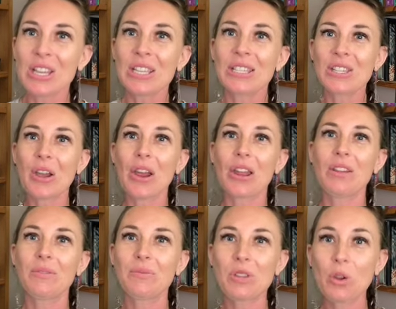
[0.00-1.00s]

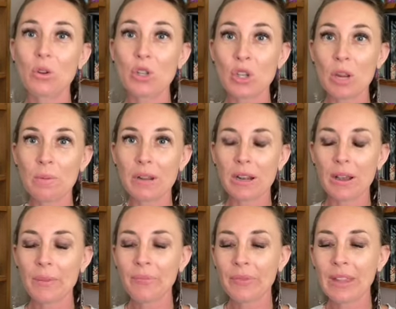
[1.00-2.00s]
So your
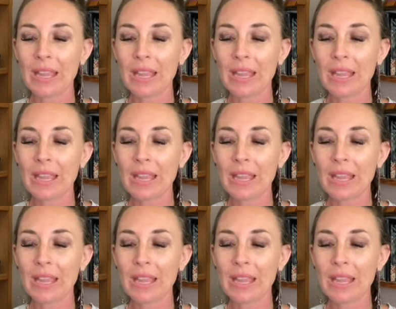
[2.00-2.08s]
Jupiter,